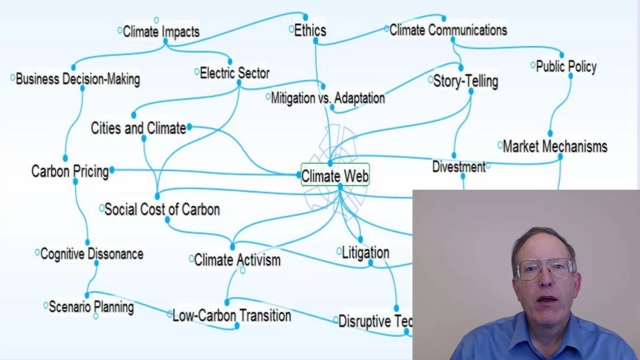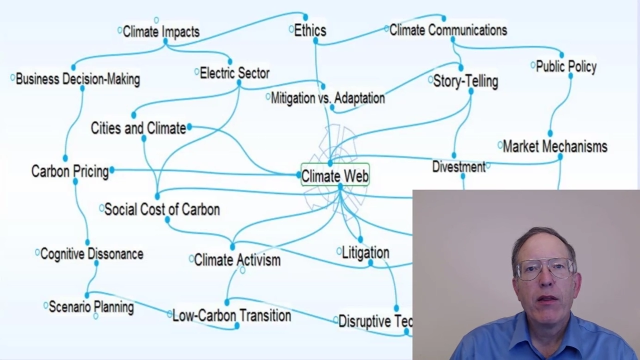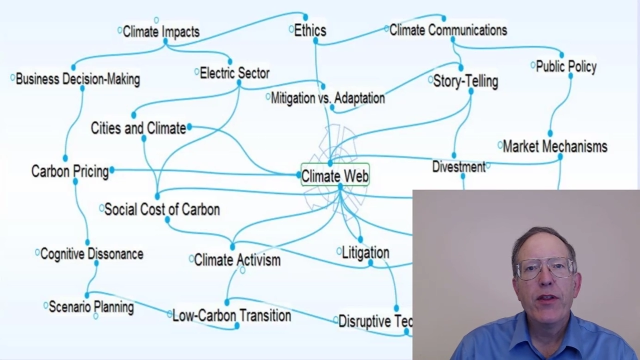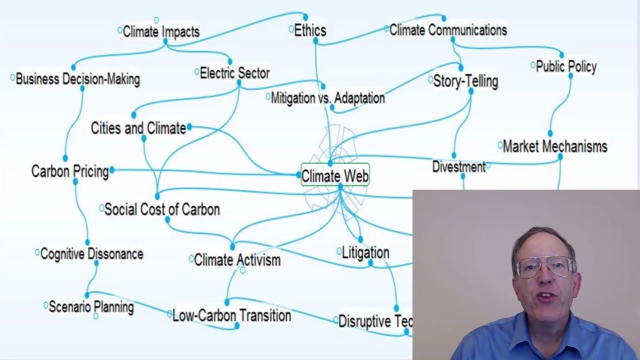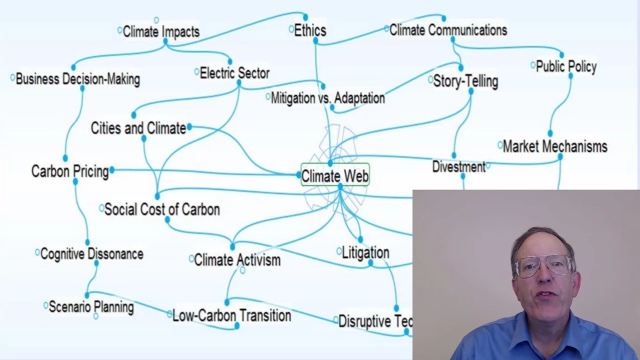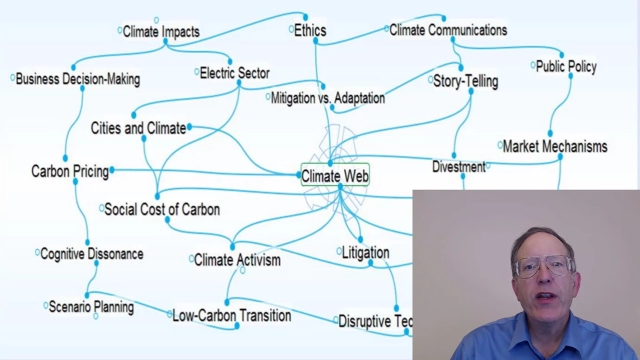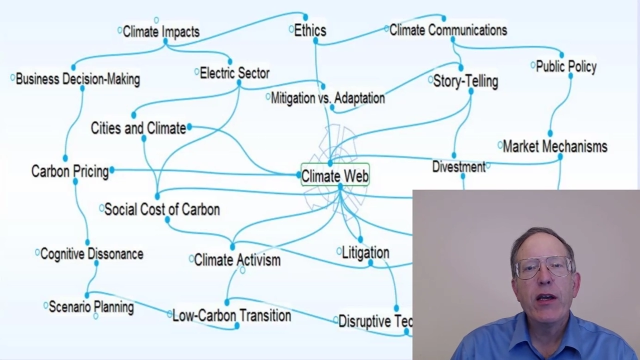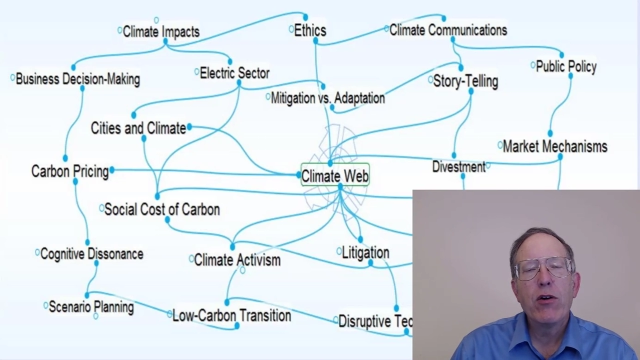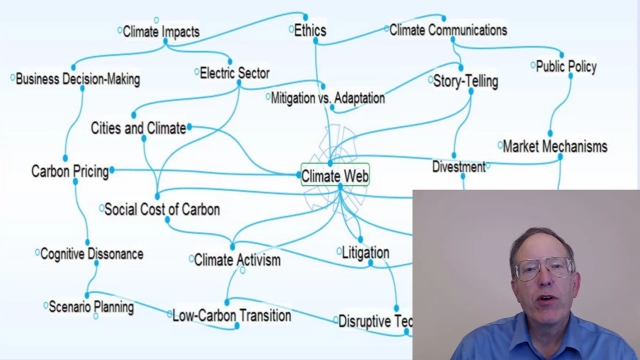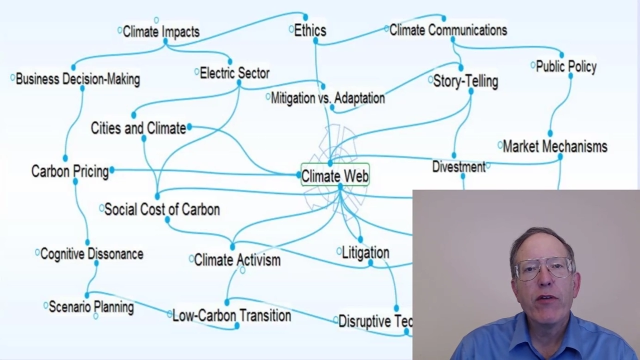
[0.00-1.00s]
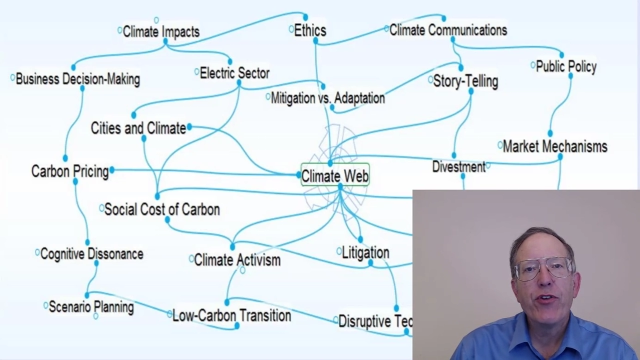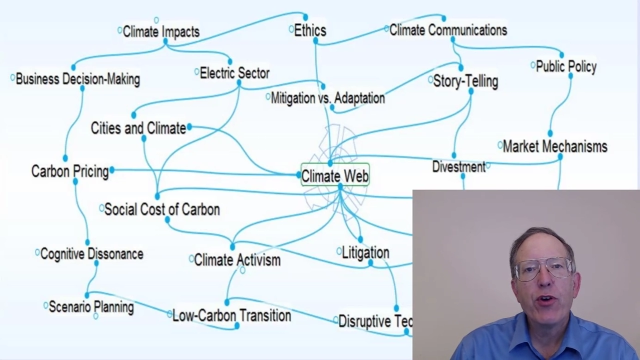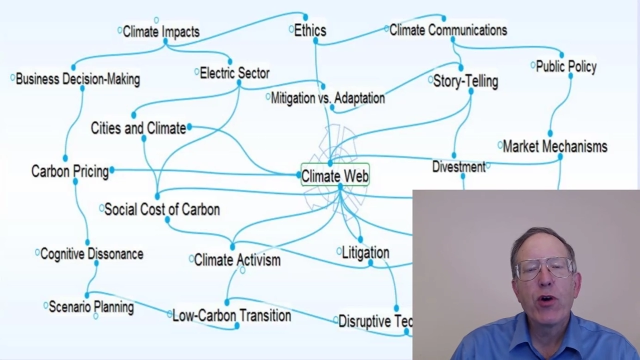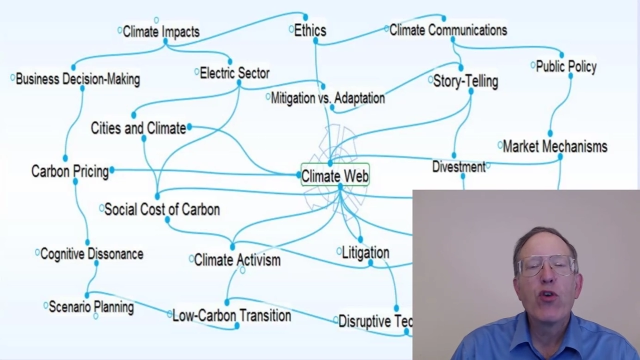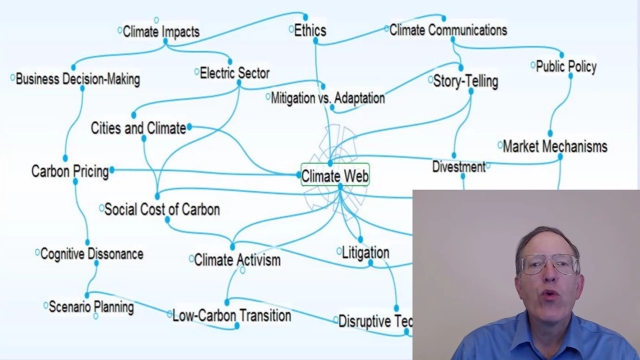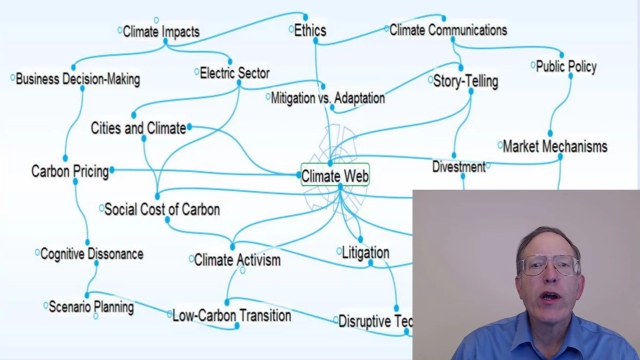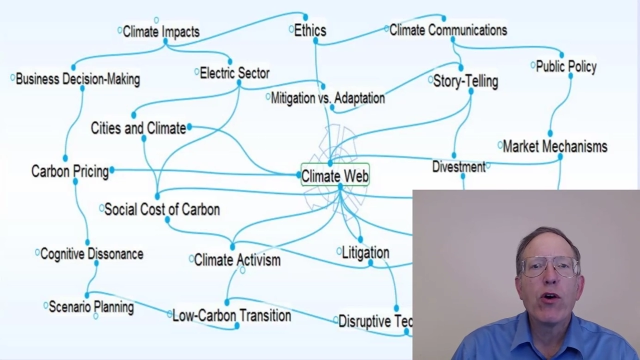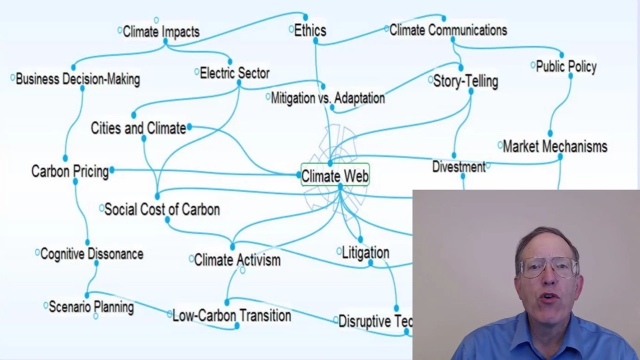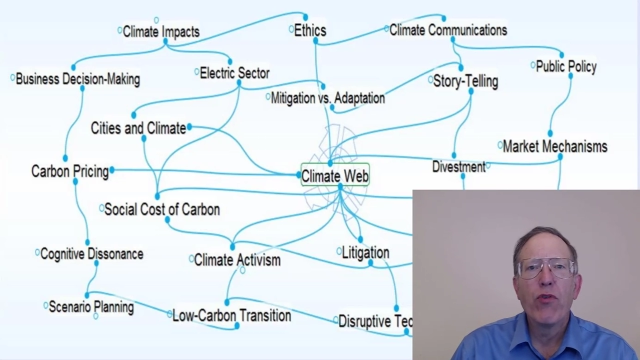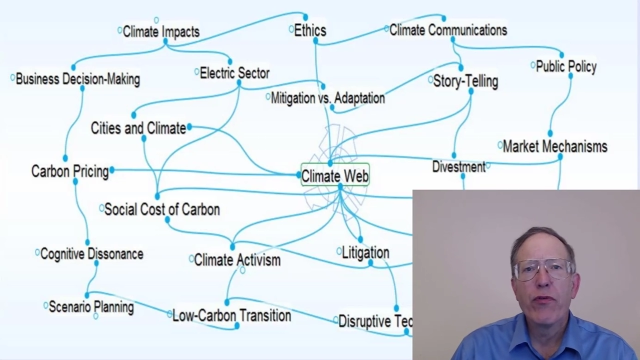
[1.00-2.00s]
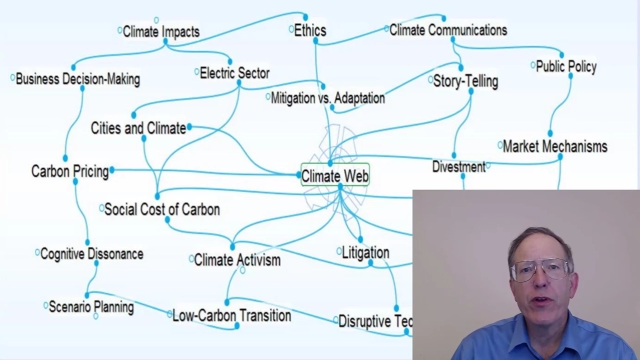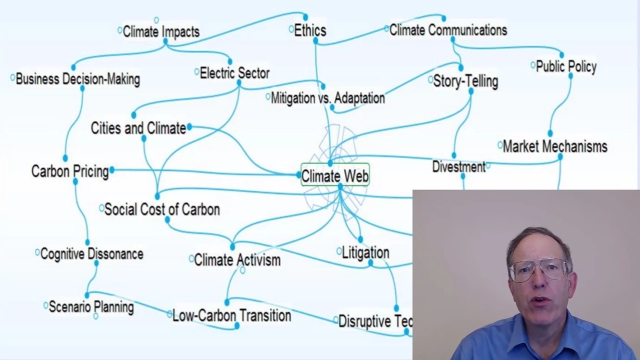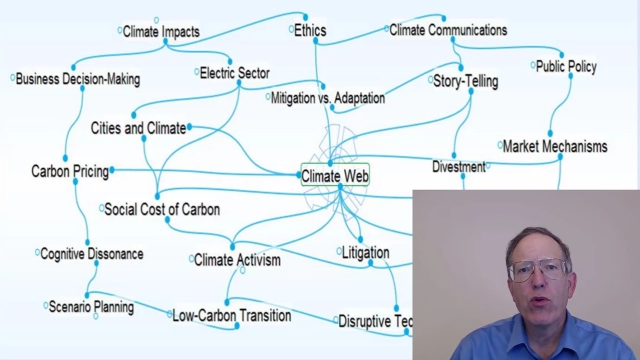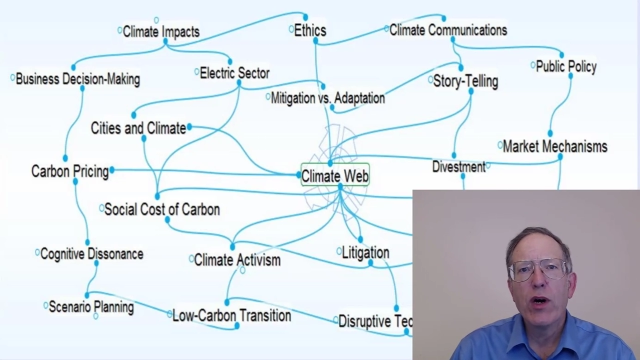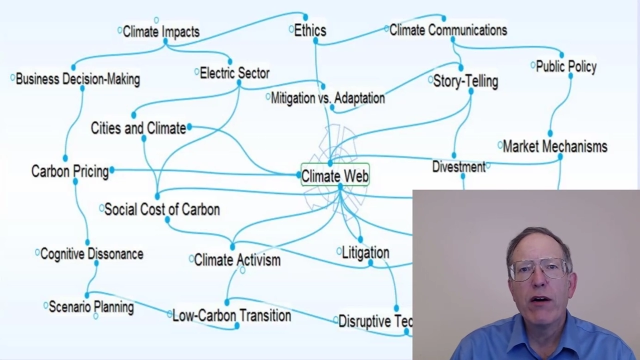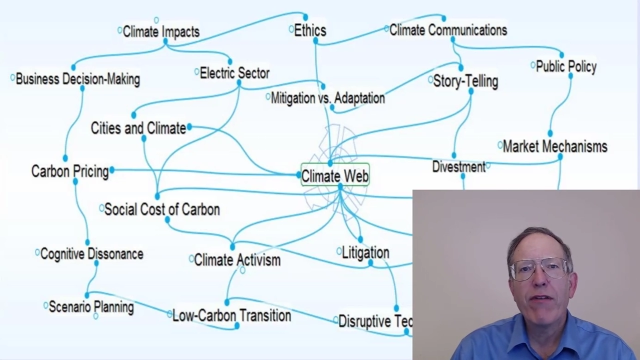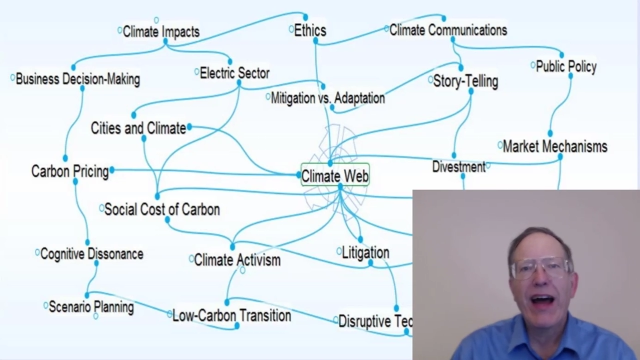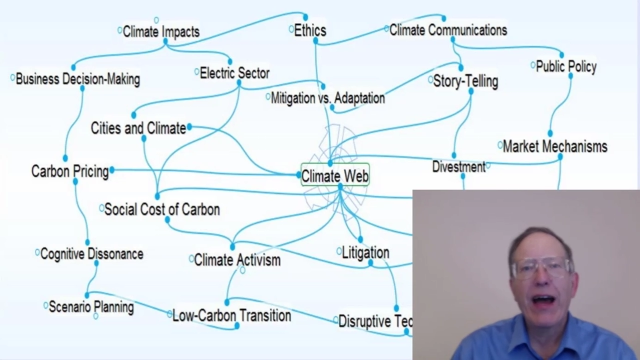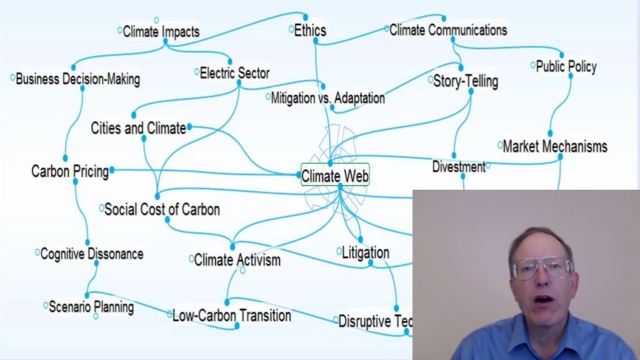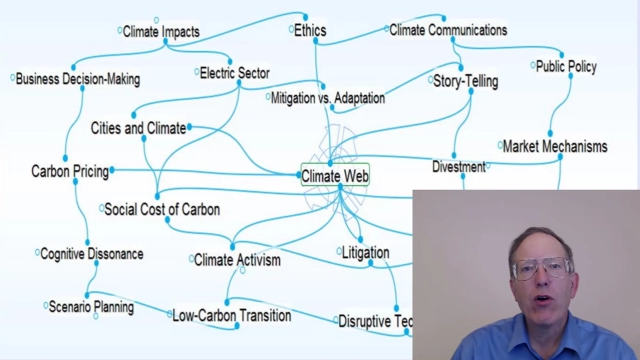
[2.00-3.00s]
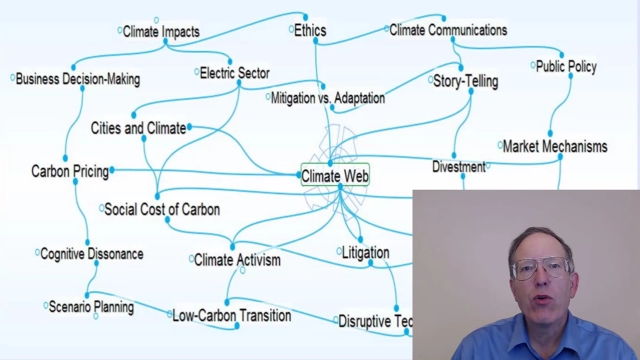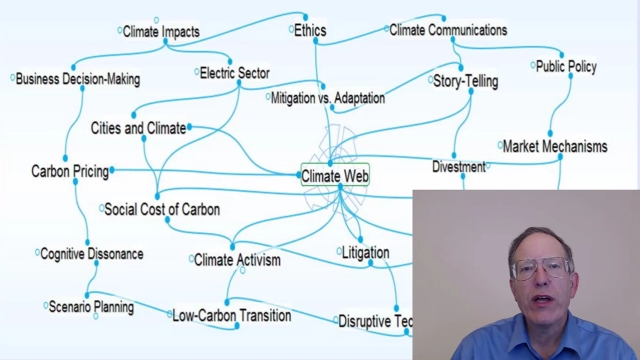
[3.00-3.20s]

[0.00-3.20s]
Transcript: This video gives you a quick overview of how